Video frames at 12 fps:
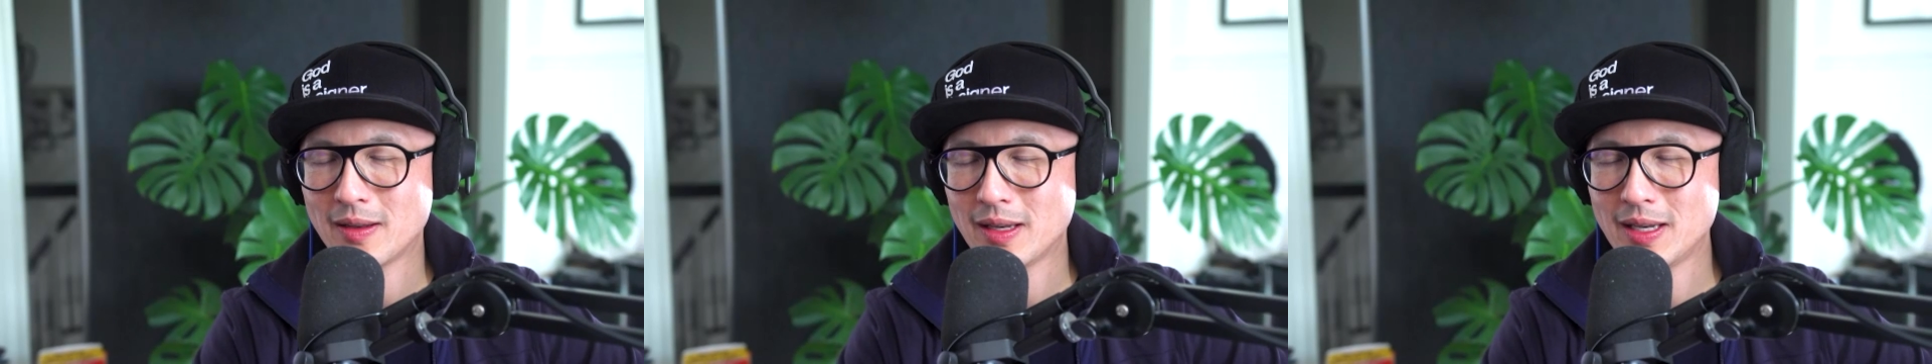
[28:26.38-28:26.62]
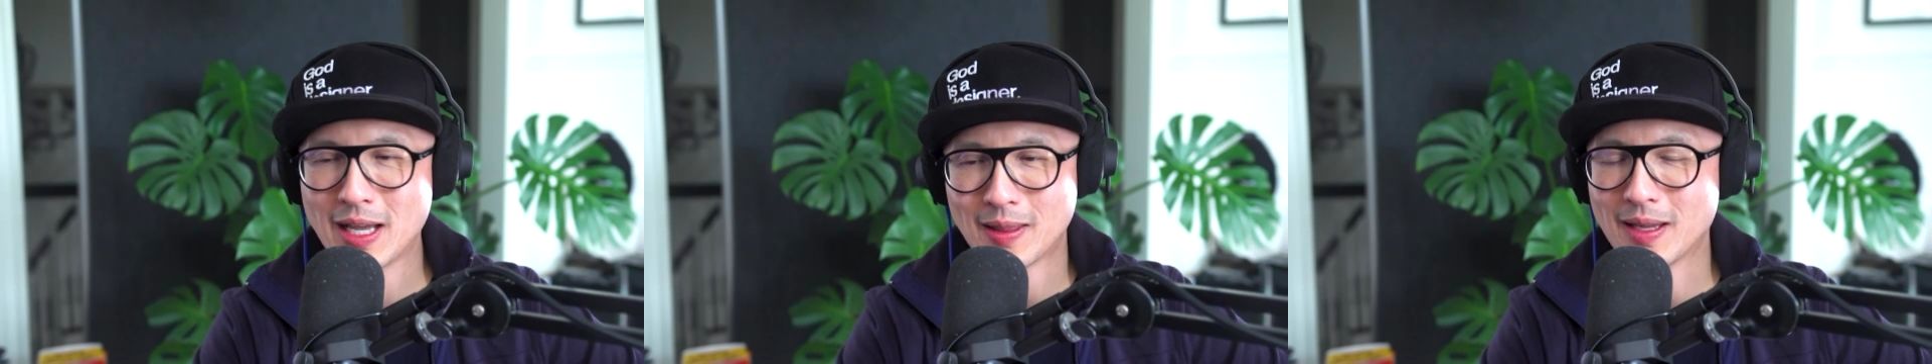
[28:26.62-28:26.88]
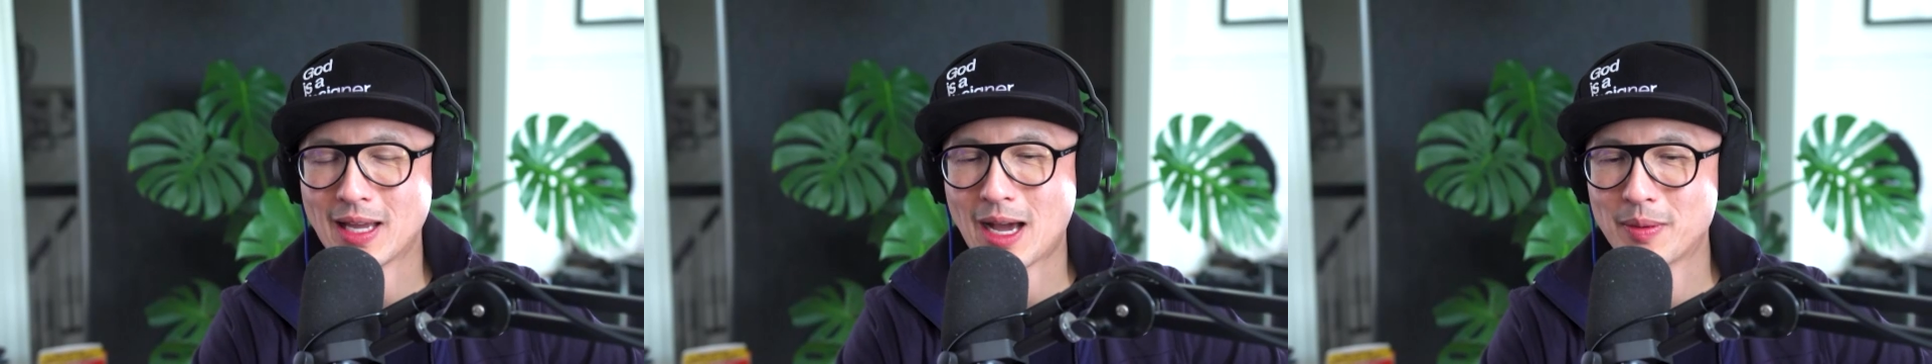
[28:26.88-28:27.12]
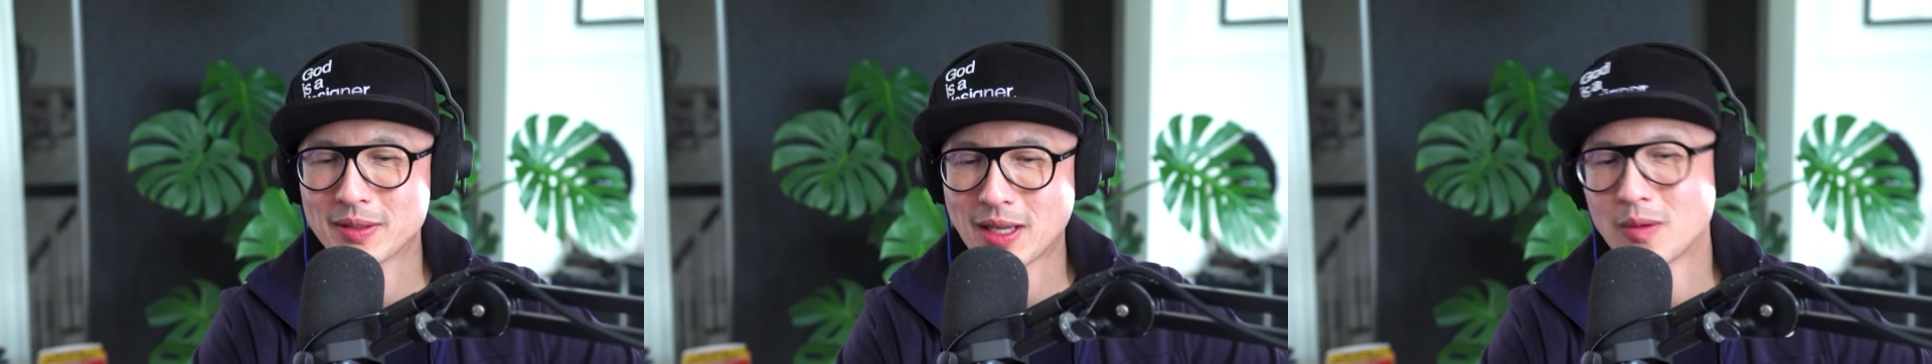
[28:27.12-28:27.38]
nothing
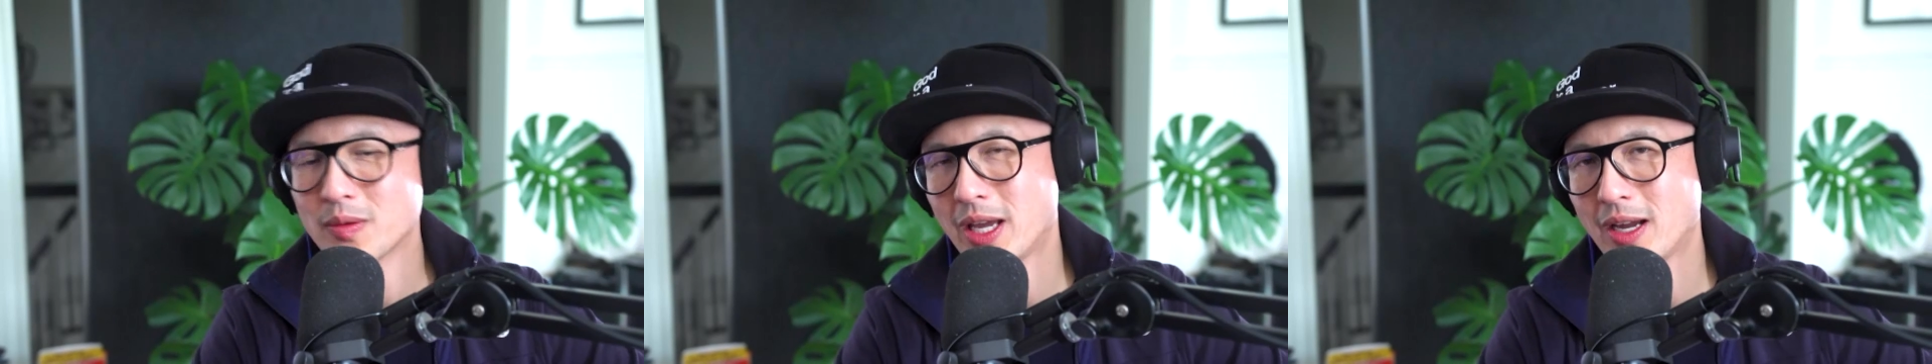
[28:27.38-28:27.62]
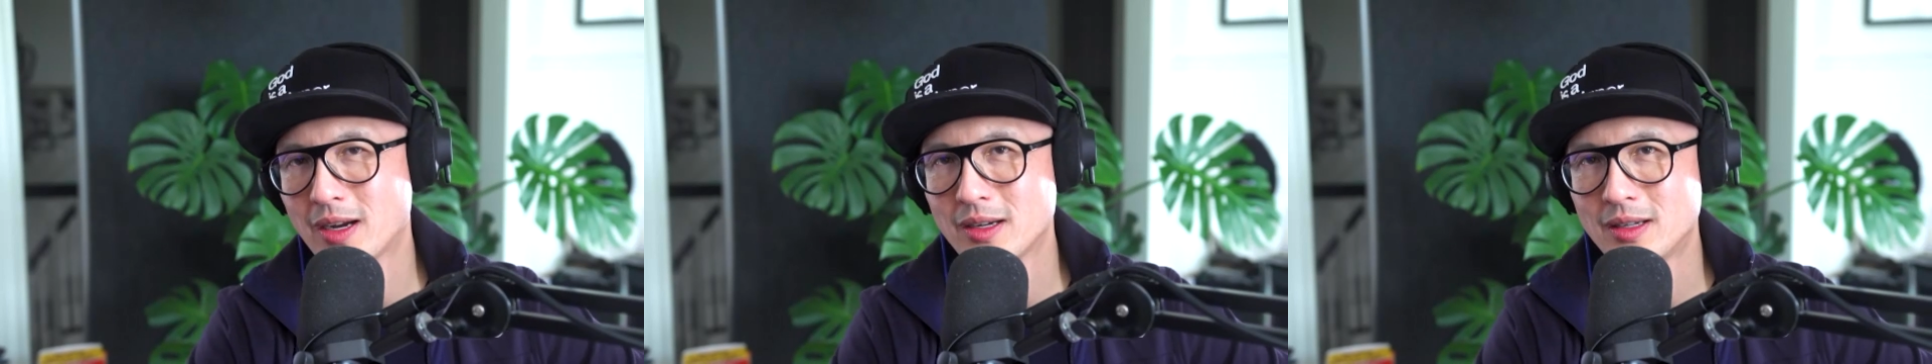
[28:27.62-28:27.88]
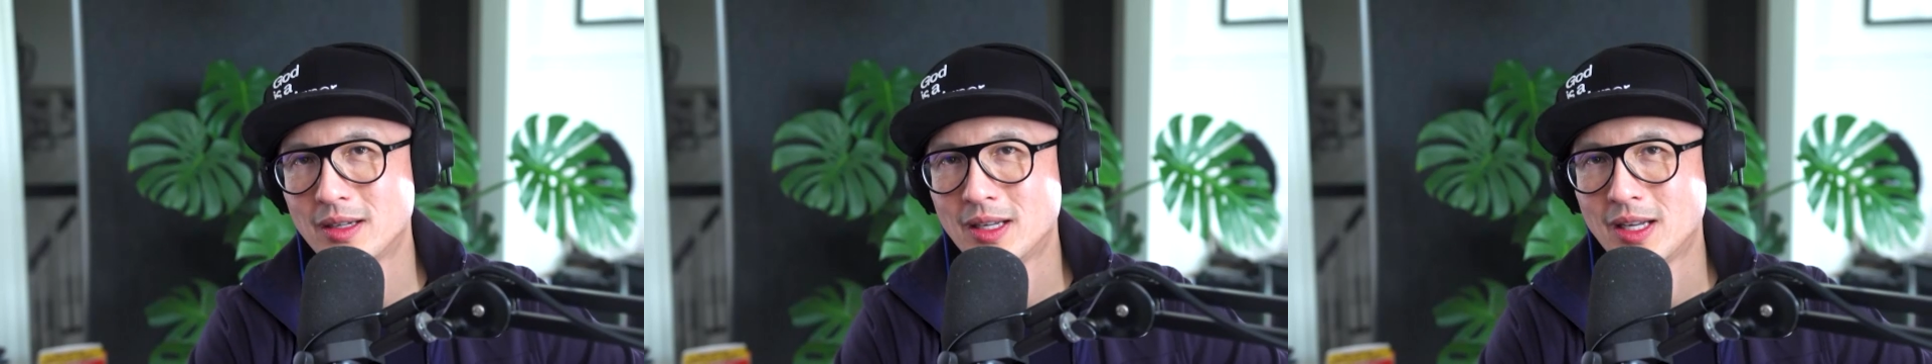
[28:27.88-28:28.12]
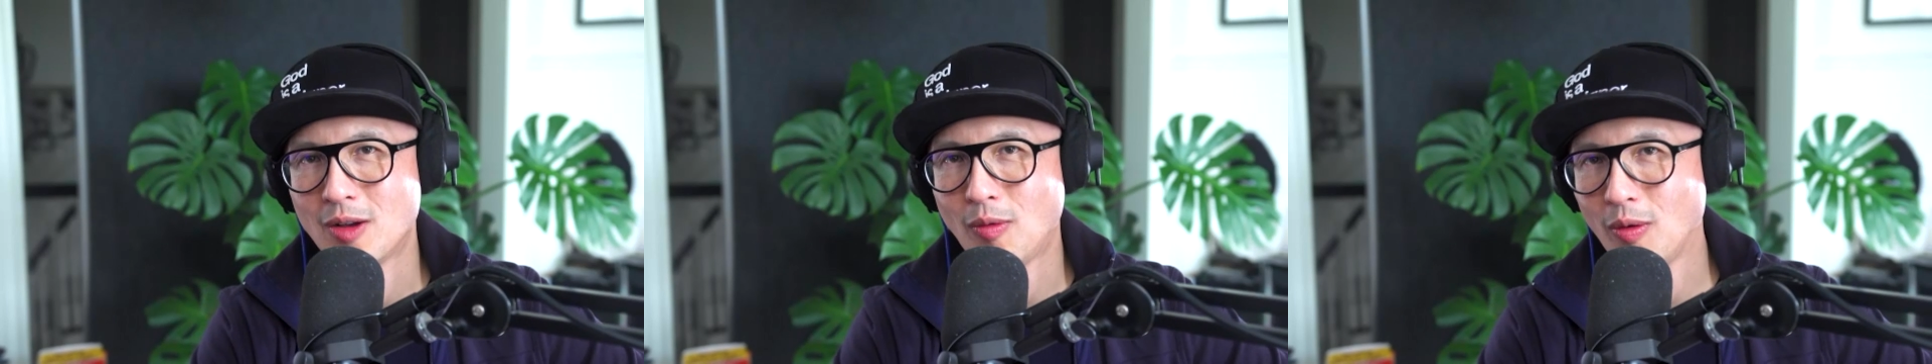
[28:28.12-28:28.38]
happens. I don't care.
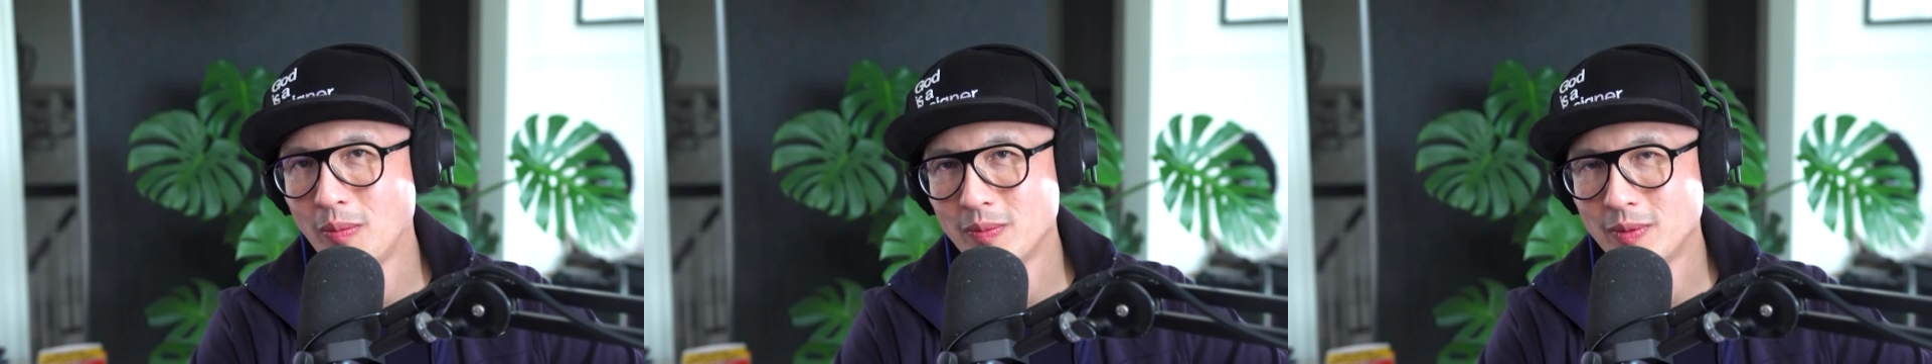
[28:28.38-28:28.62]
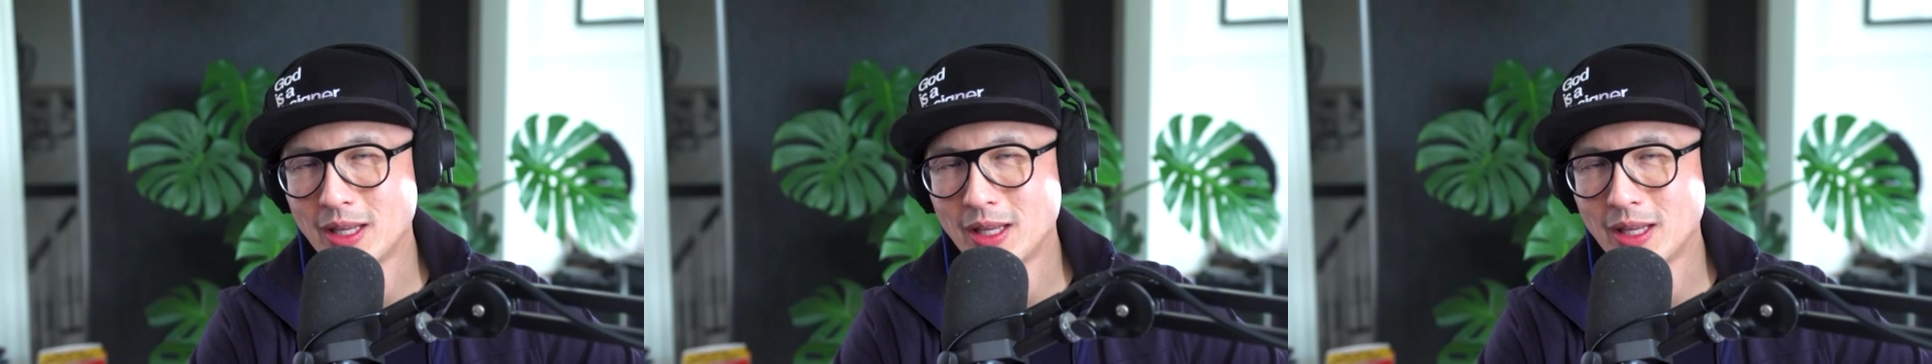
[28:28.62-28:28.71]
Well,